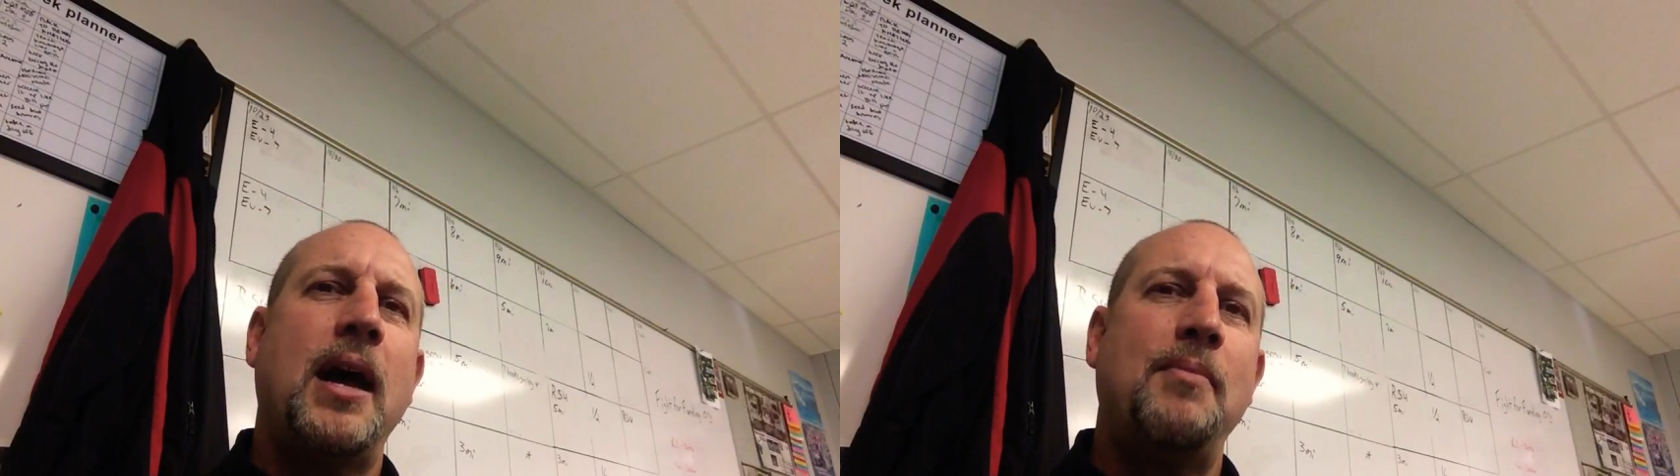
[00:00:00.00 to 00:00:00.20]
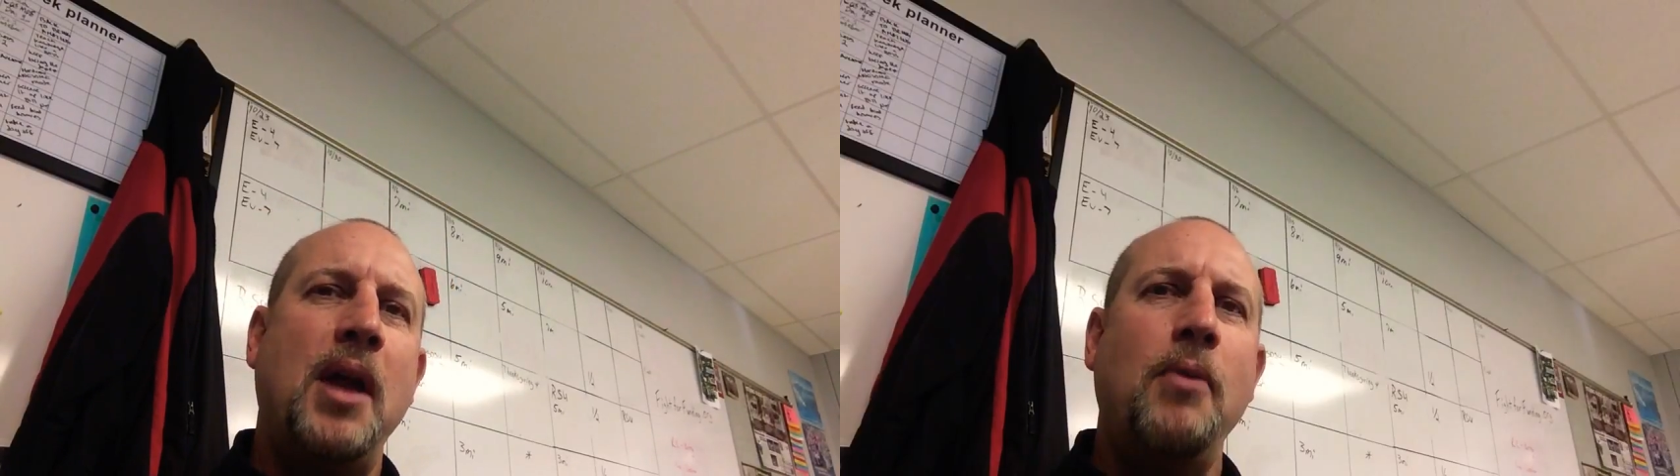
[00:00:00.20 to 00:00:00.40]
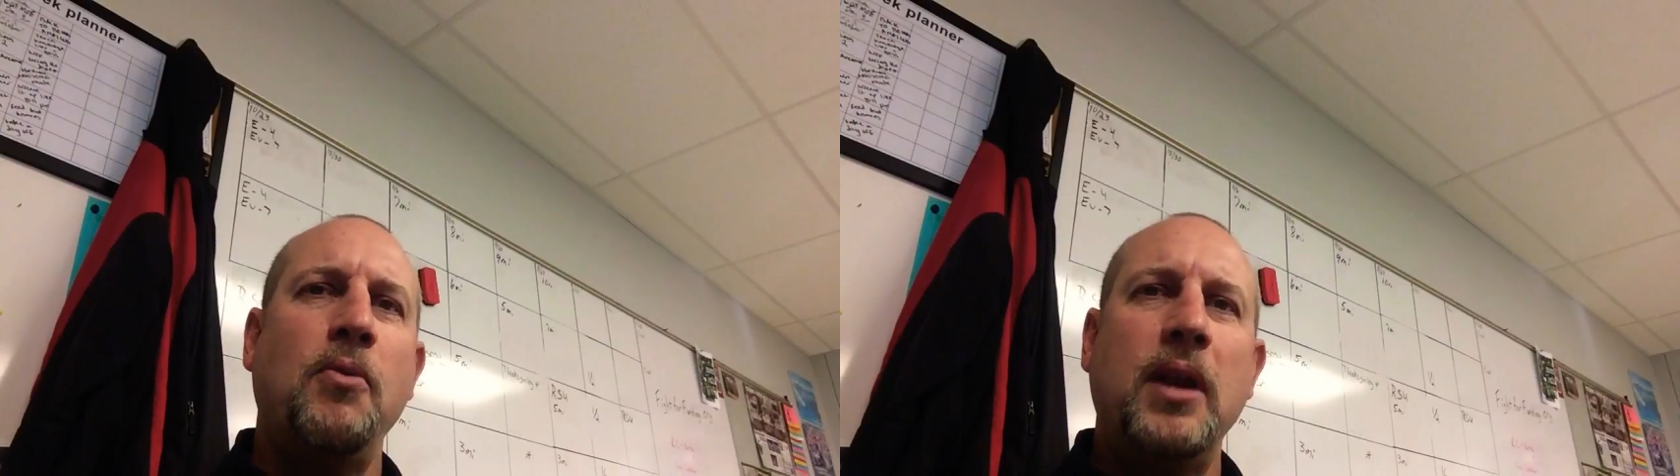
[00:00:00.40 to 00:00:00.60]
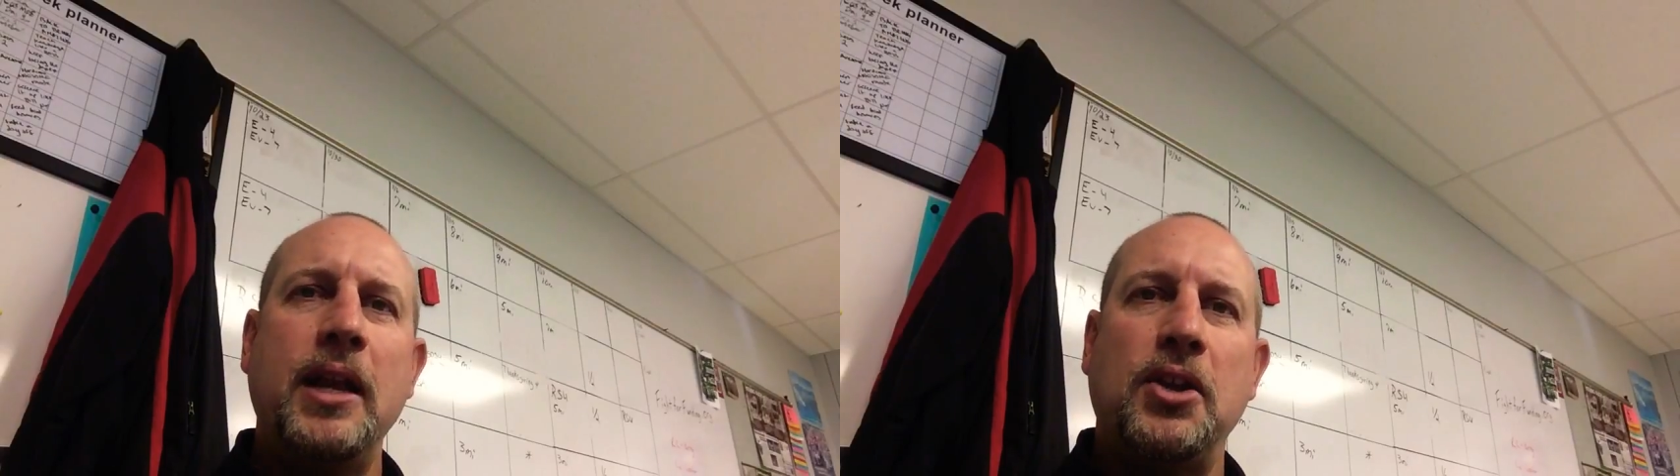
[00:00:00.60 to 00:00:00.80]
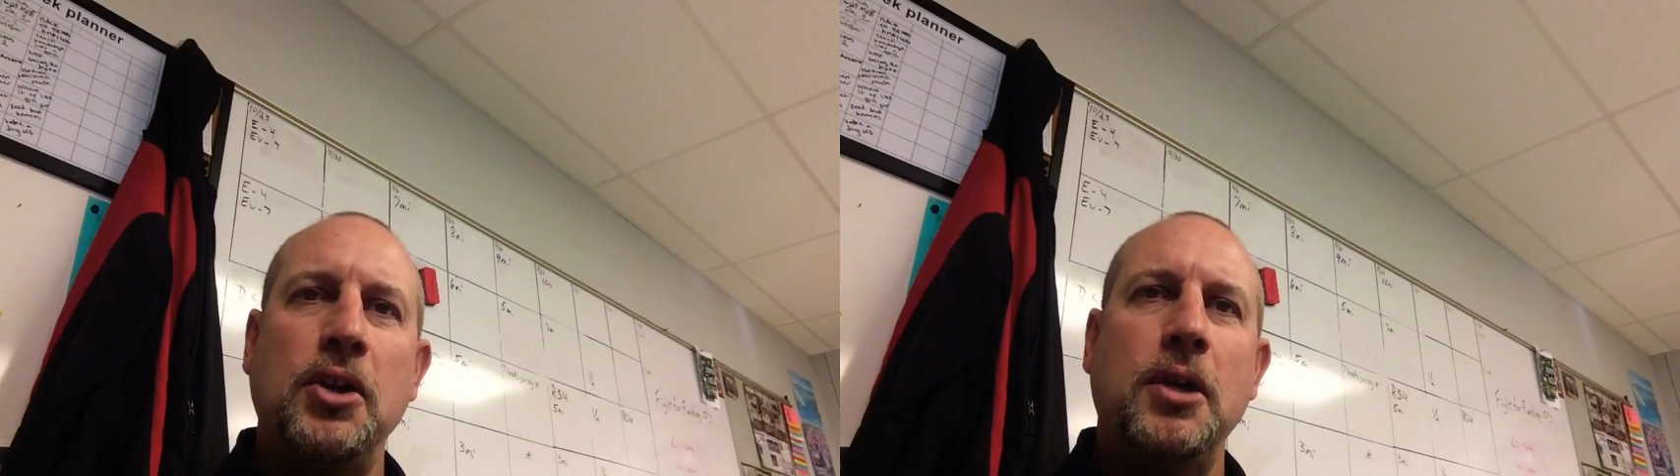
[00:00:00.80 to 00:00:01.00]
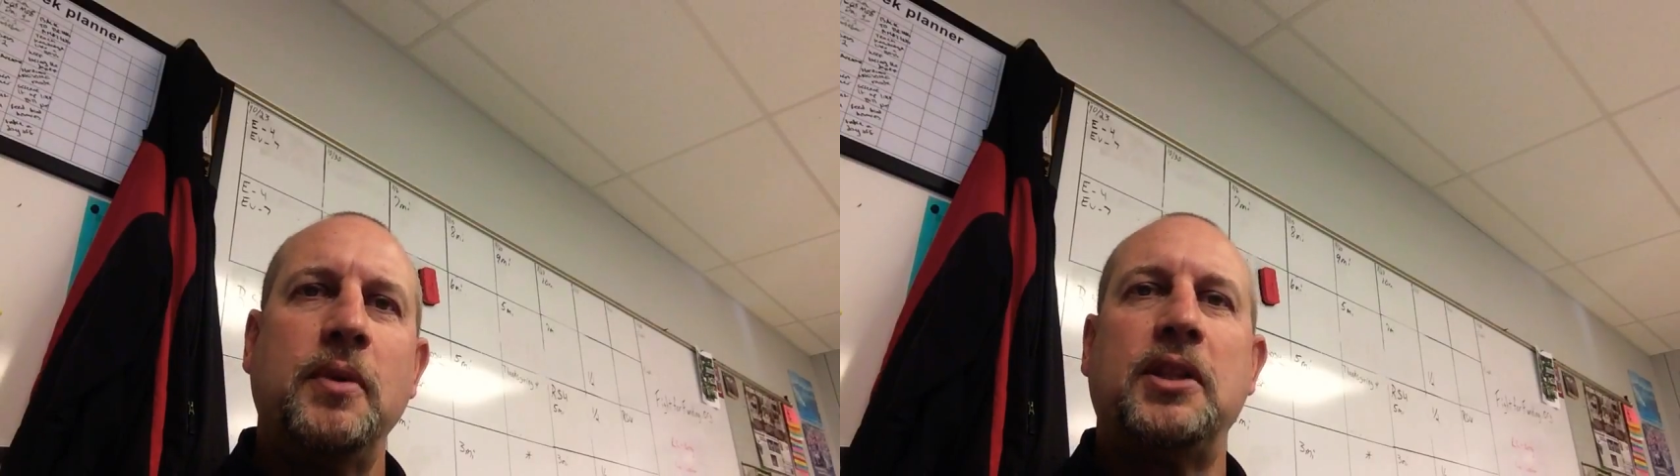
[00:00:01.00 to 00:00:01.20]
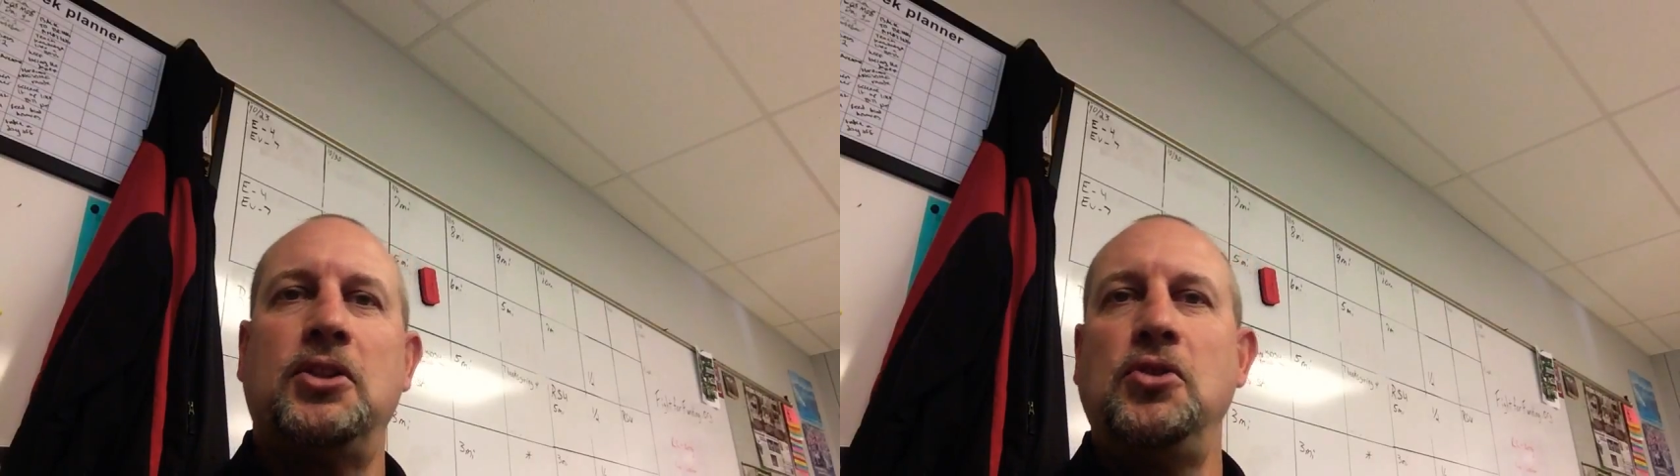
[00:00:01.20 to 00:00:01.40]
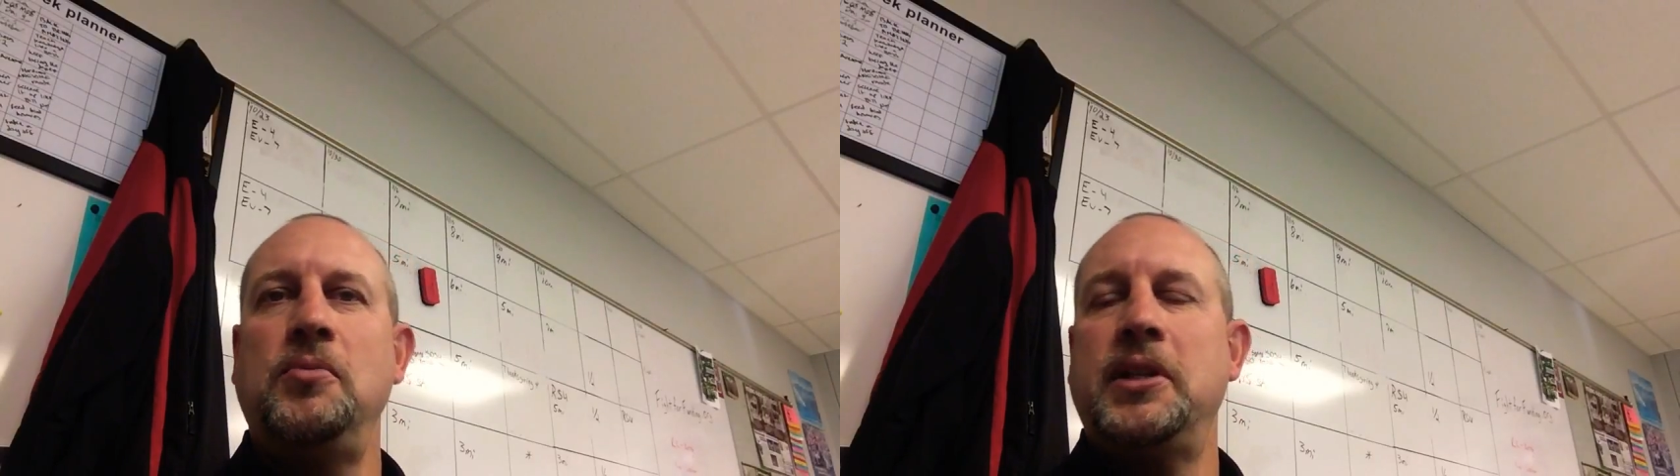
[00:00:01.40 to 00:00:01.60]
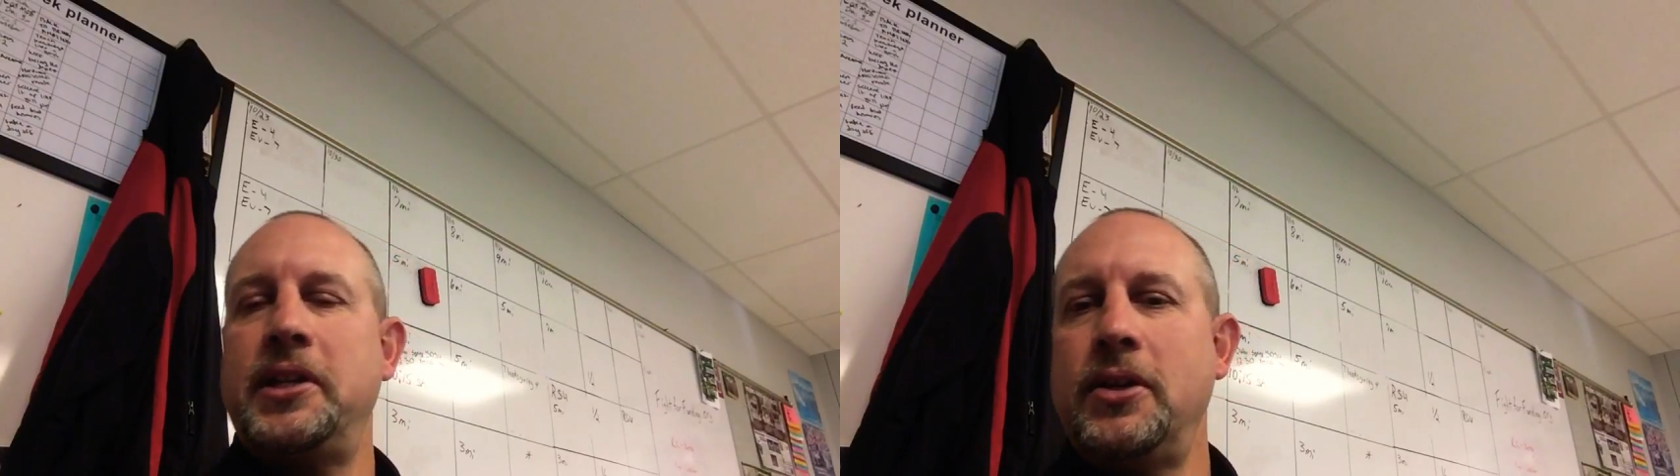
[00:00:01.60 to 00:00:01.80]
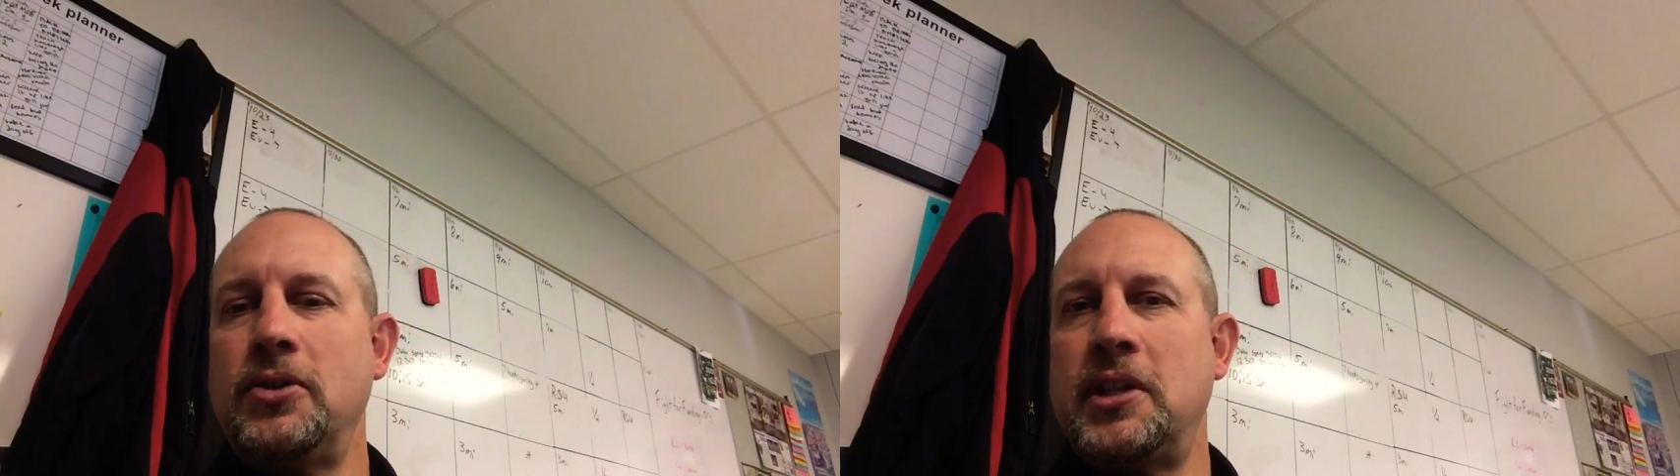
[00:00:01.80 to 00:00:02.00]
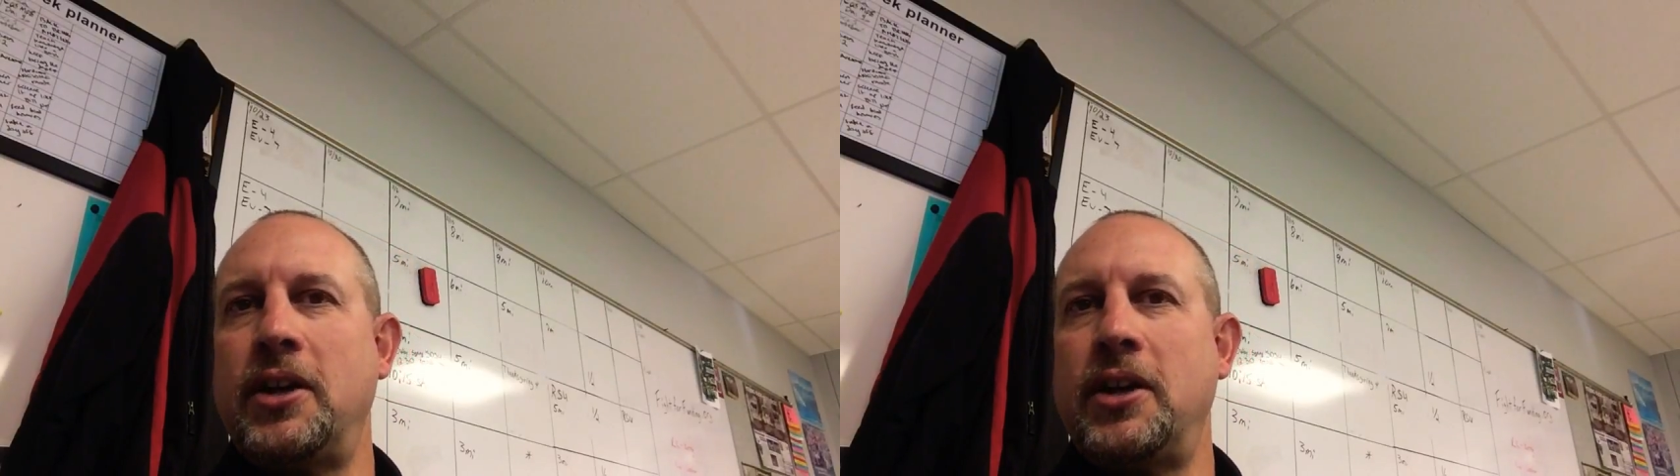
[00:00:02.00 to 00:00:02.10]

I'm not really good with the two materials